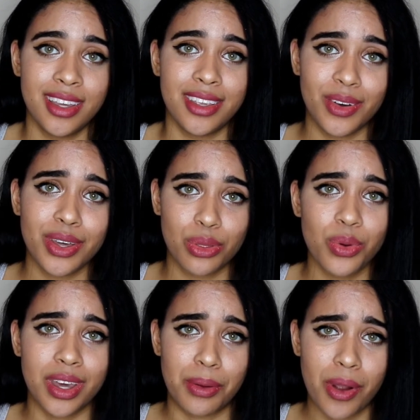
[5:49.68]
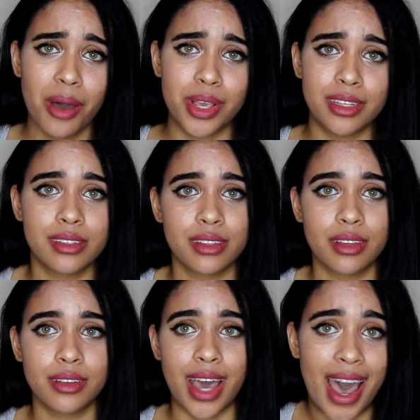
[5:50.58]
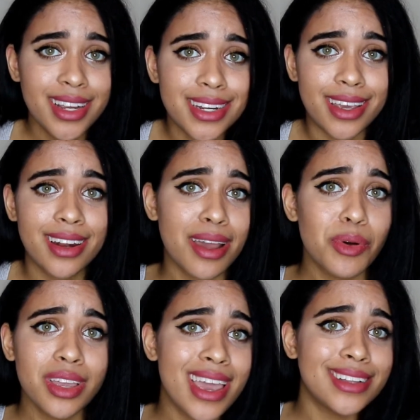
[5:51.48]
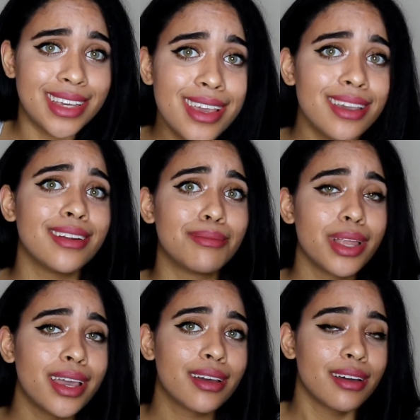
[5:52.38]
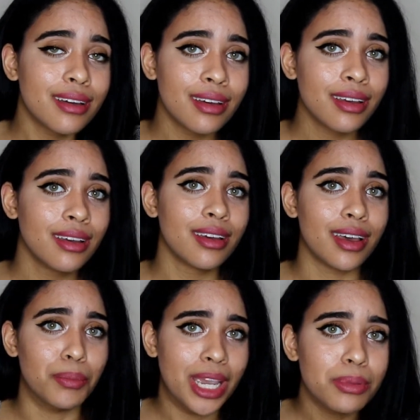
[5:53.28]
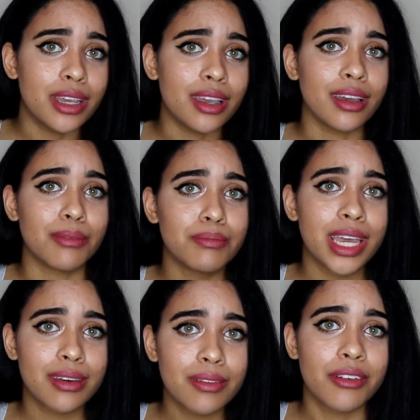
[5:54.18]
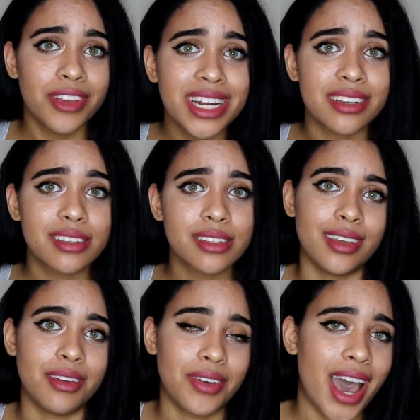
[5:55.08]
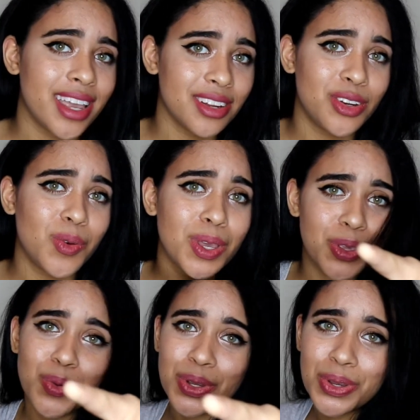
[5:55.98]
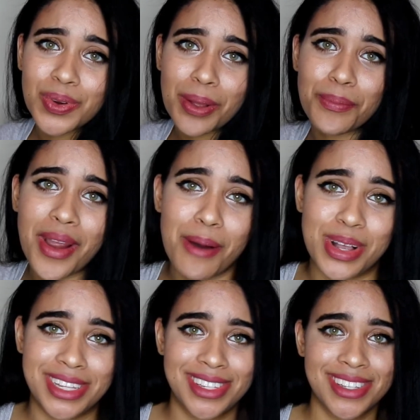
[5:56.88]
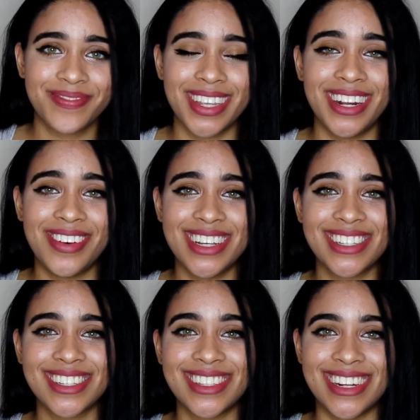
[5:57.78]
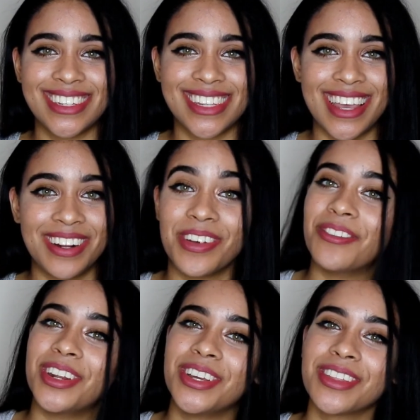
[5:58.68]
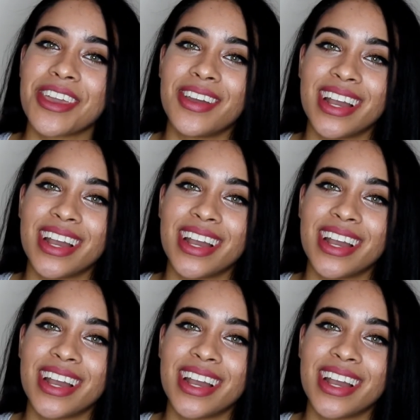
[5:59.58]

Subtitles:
You'll get through it, I promise. I did. I'm only 18. I'm like a baby. I'm like a fetus. If I can do it, you can do it, I promise. Anyways, that is the end of my video. Thank you